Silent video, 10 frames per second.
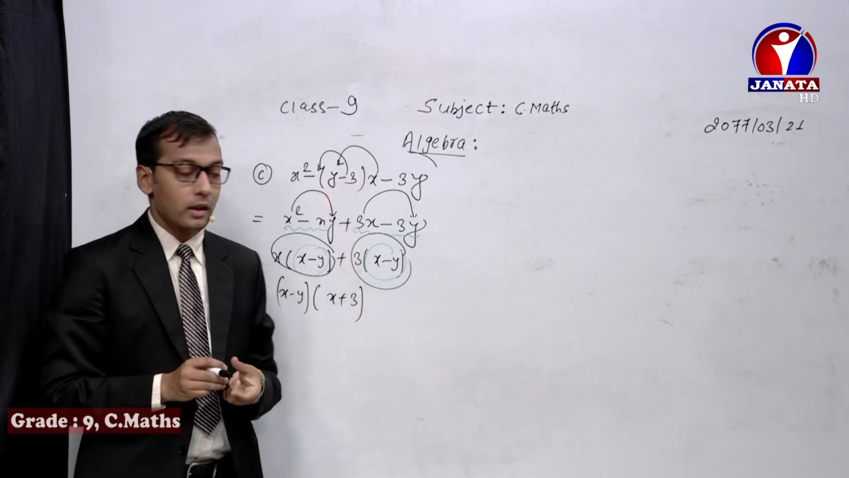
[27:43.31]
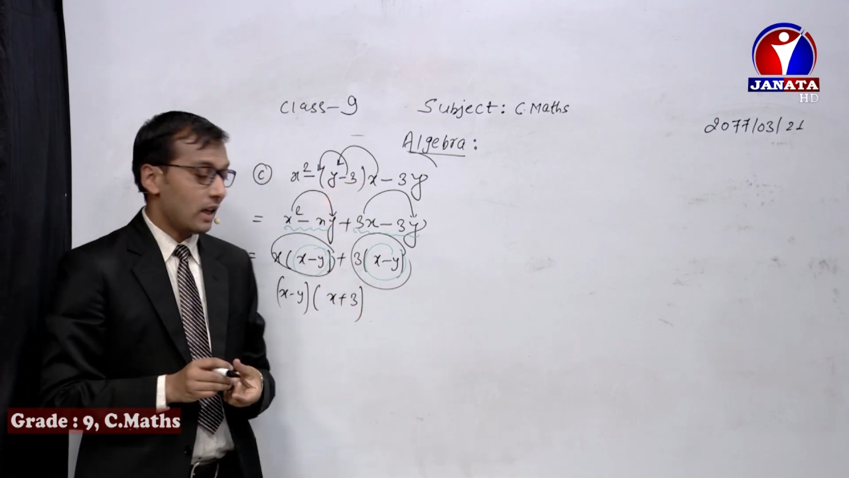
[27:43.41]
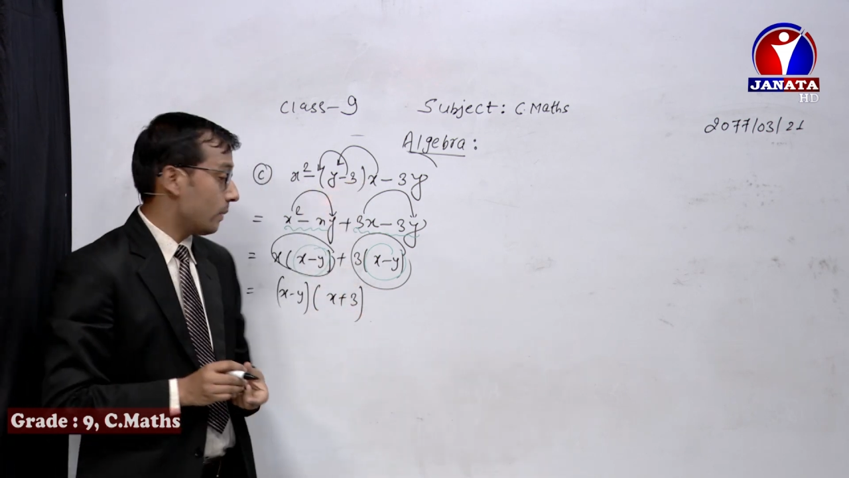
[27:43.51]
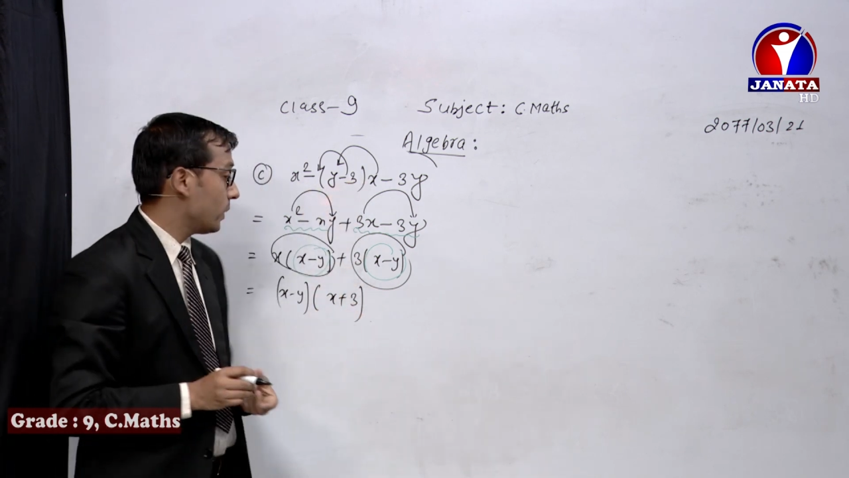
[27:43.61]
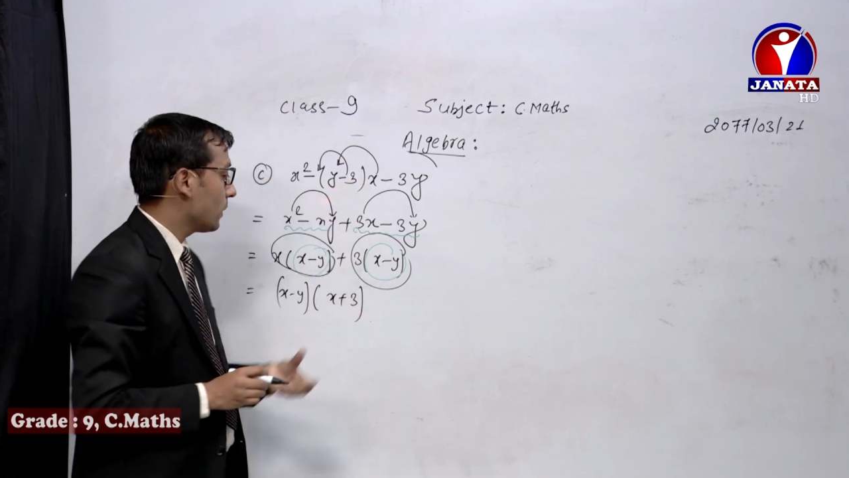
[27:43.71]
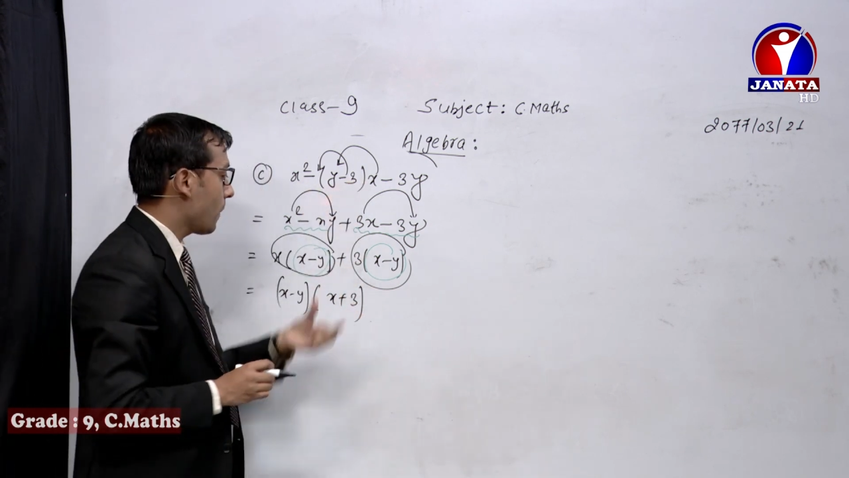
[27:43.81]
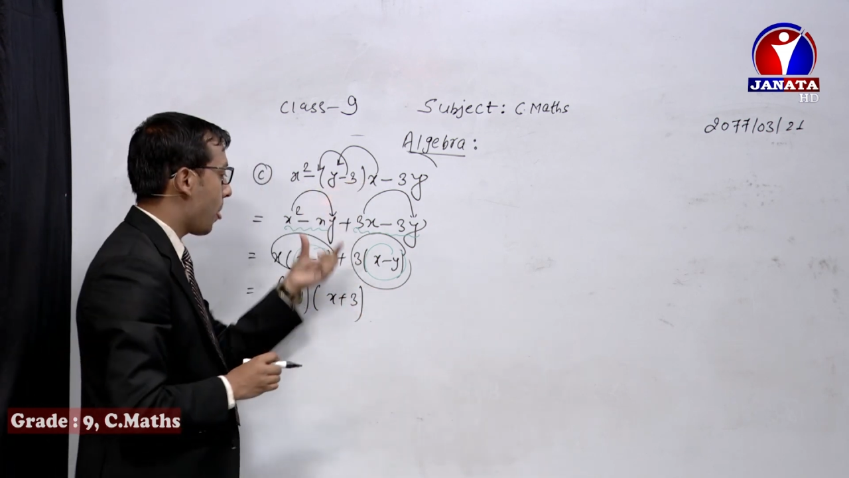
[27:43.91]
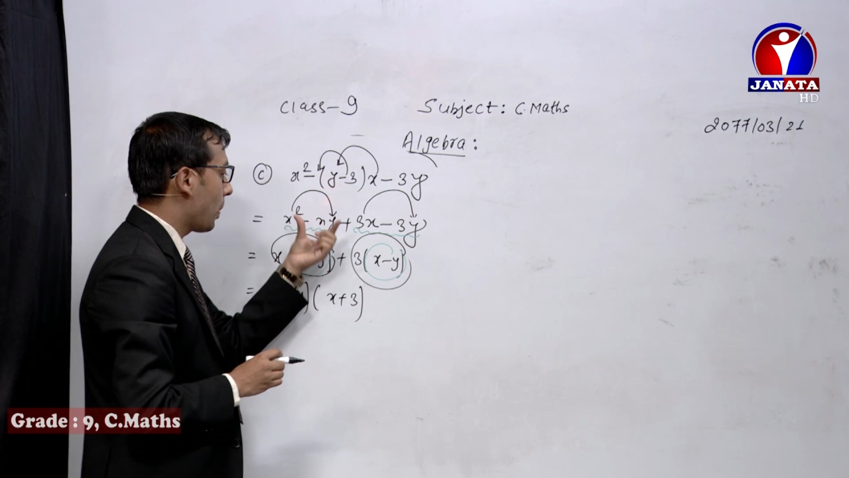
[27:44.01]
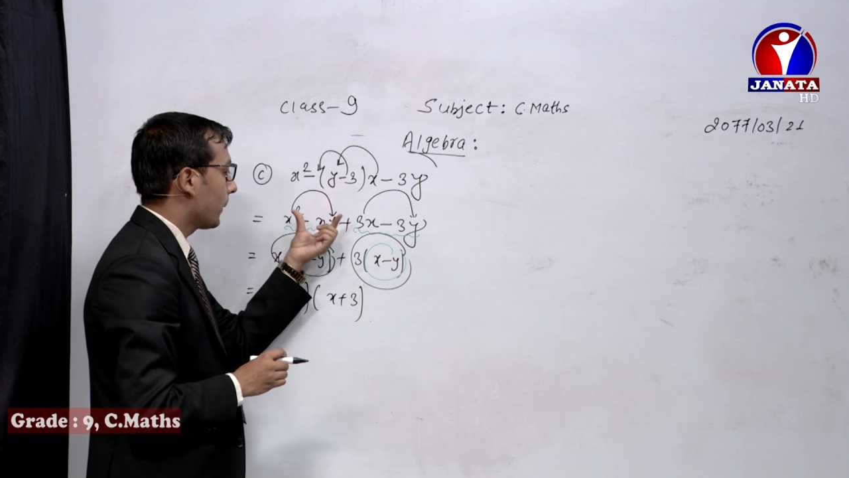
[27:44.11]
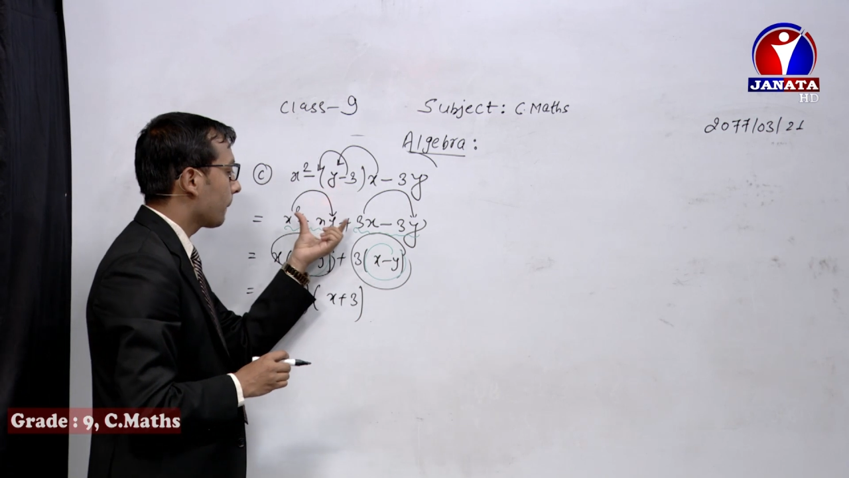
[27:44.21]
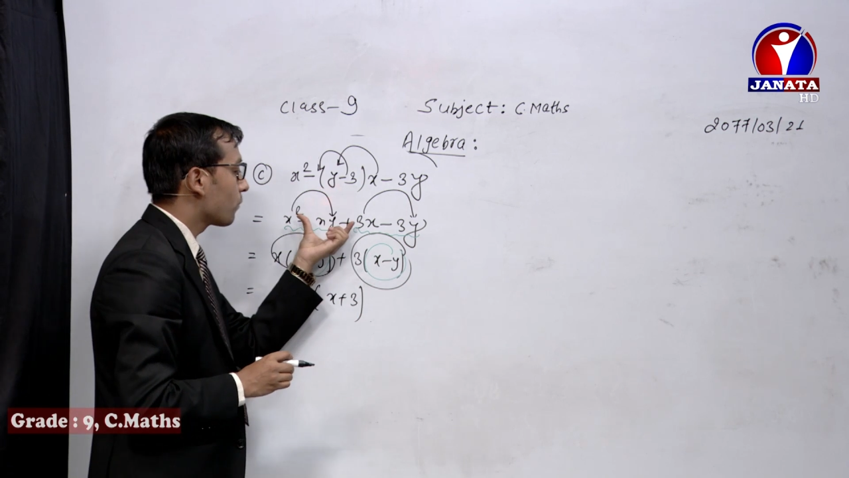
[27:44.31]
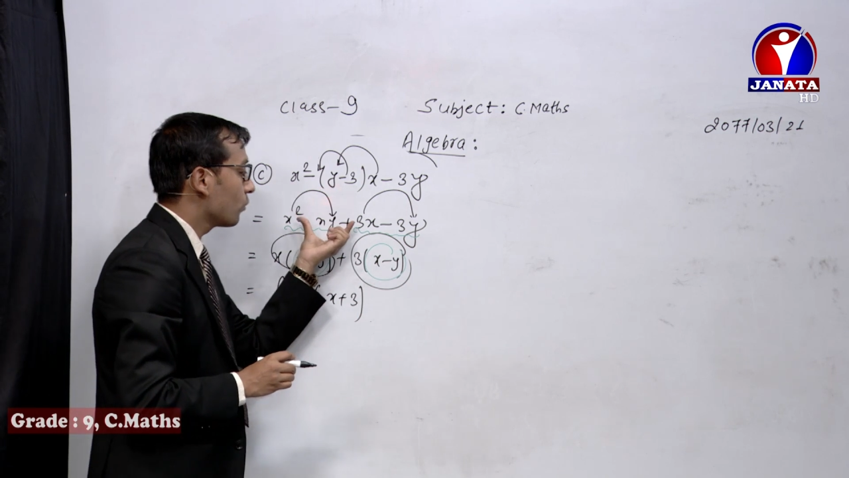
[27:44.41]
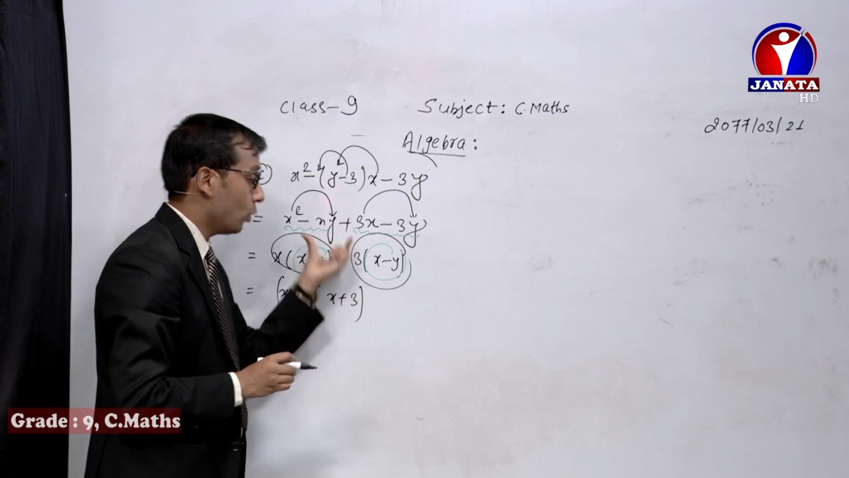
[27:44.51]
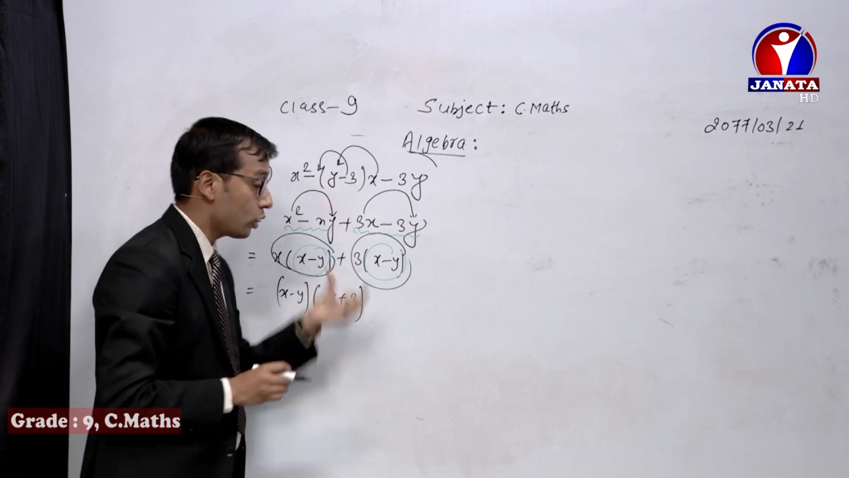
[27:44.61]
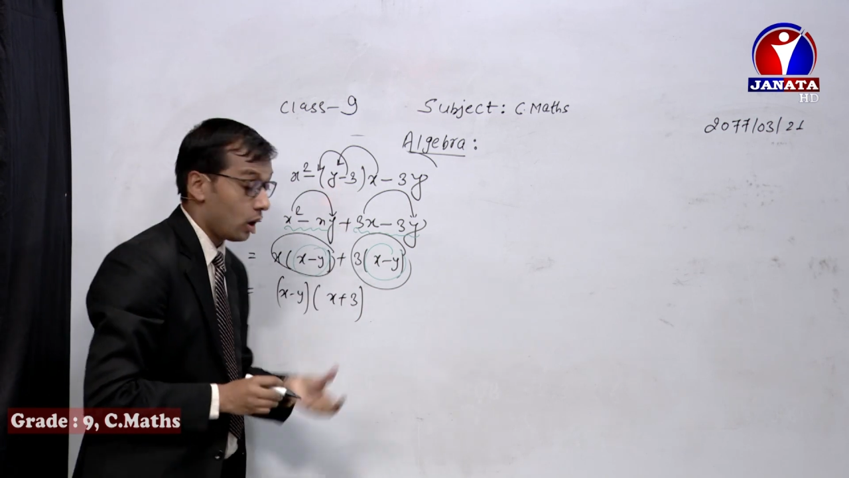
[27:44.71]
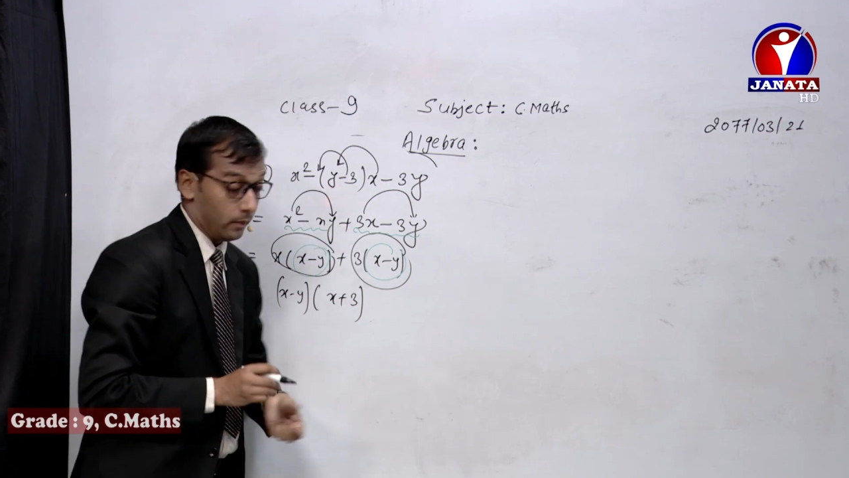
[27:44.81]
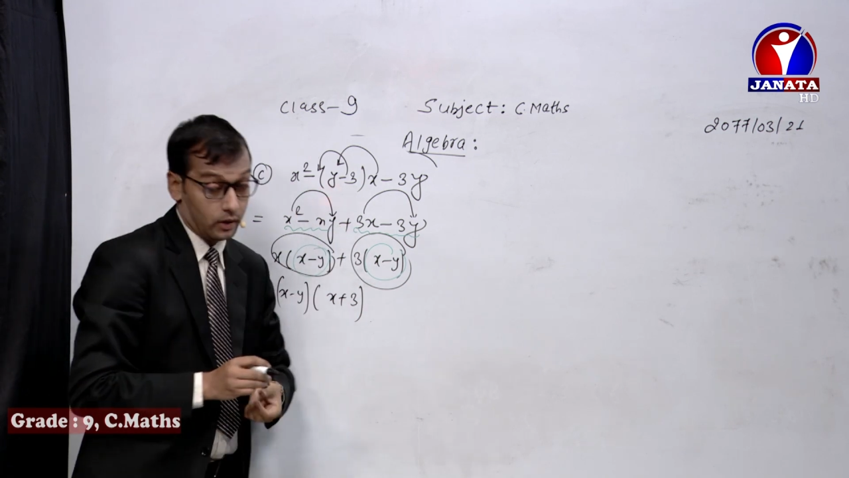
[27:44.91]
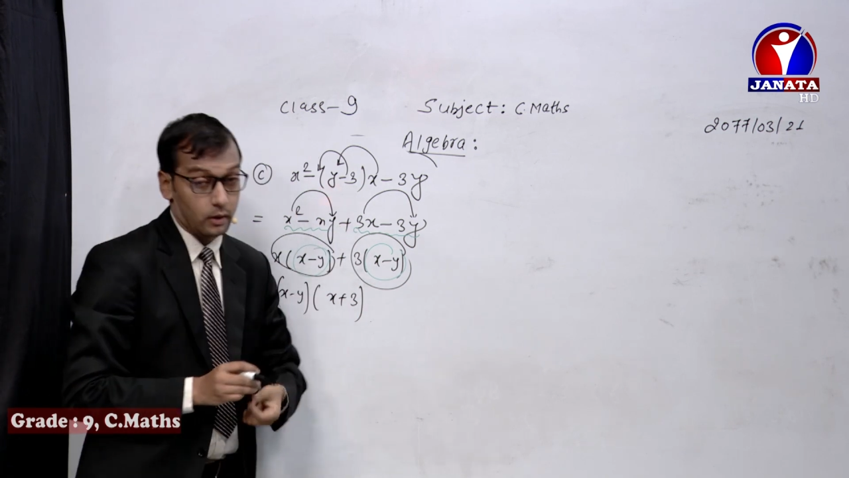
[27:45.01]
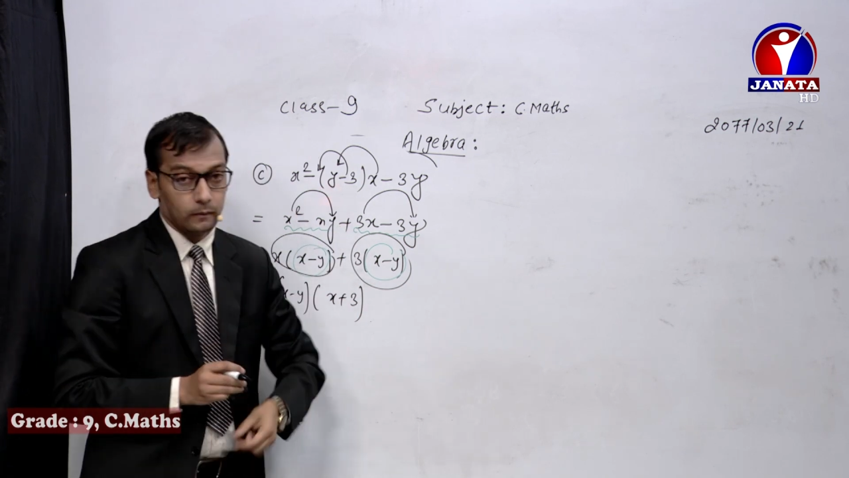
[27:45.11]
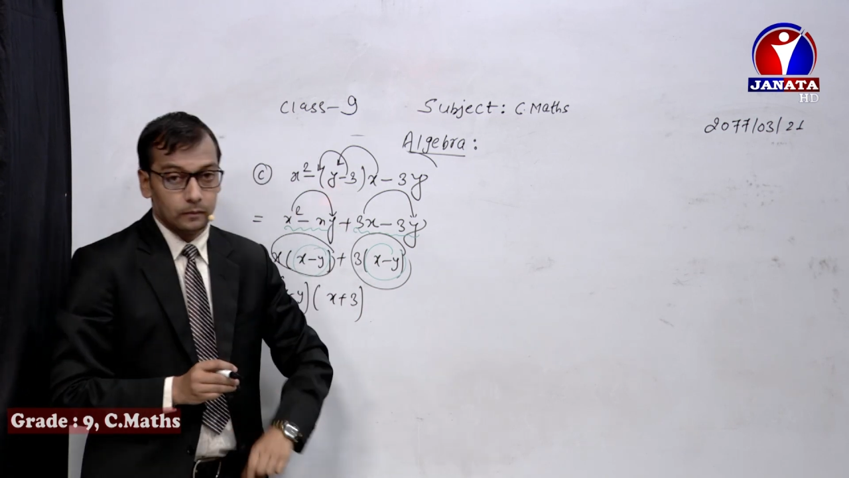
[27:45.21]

having 4 terms.